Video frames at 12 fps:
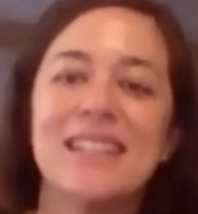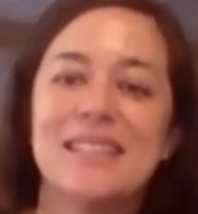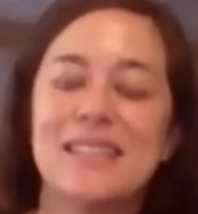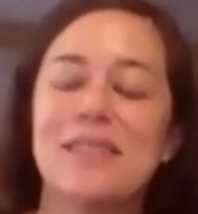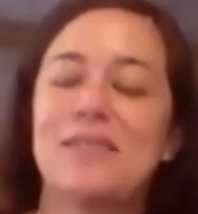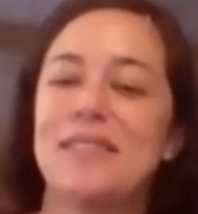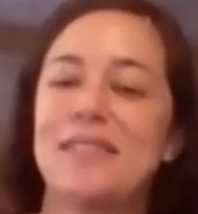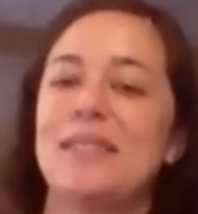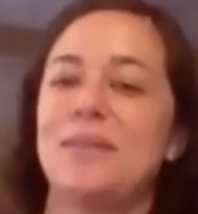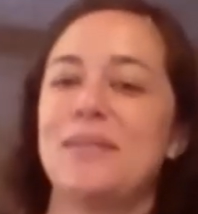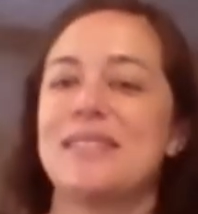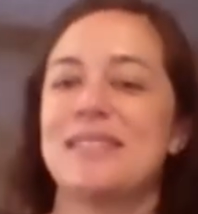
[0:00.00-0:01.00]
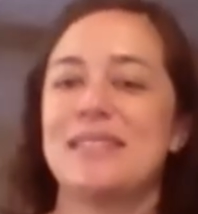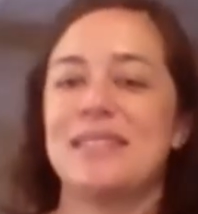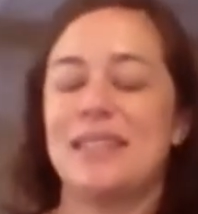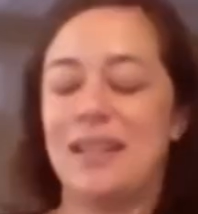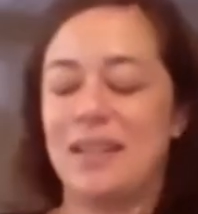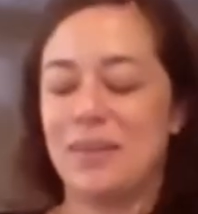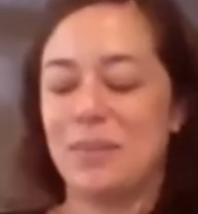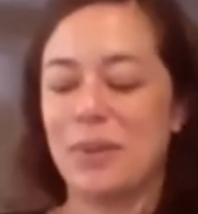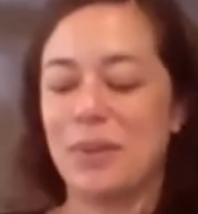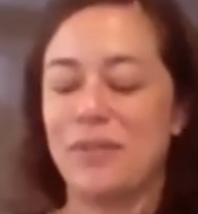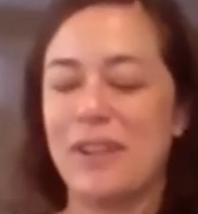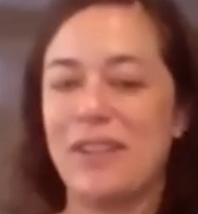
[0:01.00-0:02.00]
definitely was a
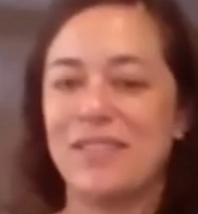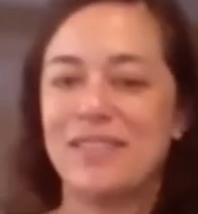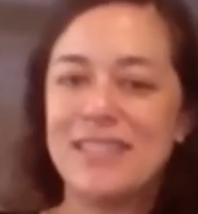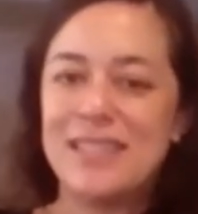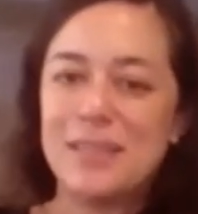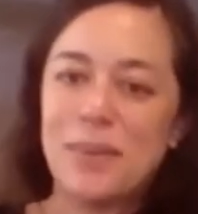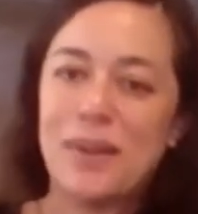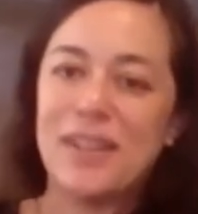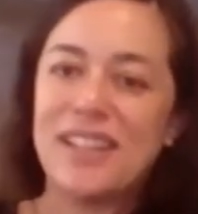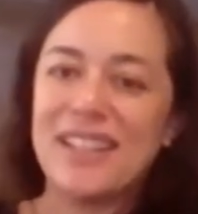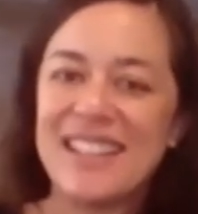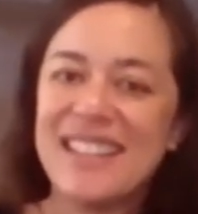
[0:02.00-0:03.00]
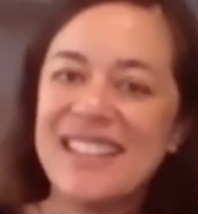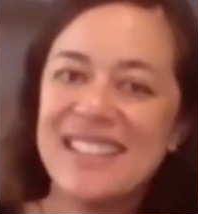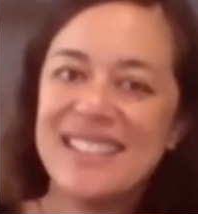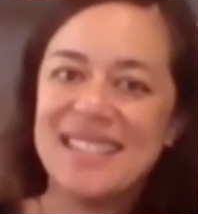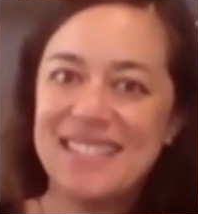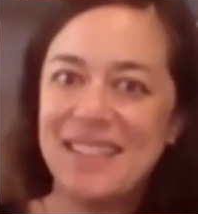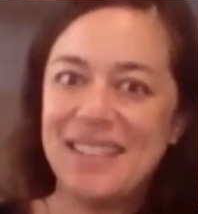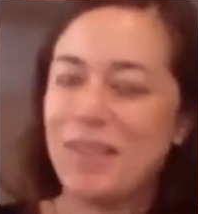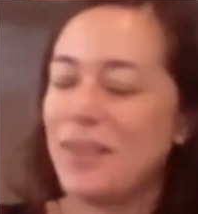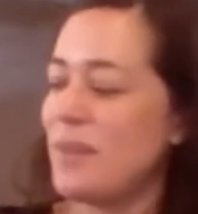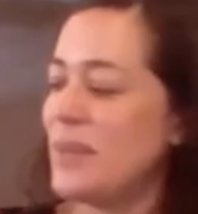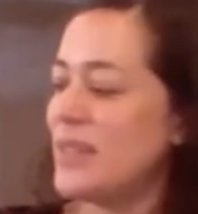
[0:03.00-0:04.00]
profound symbolic, you
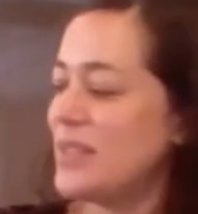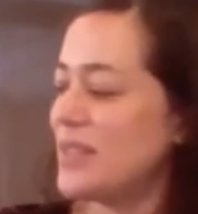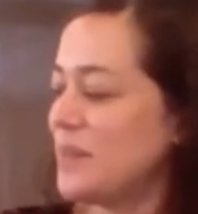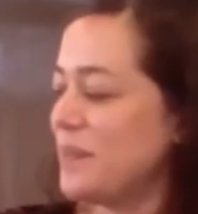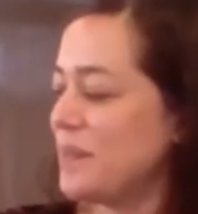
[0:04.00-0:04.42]
know, image.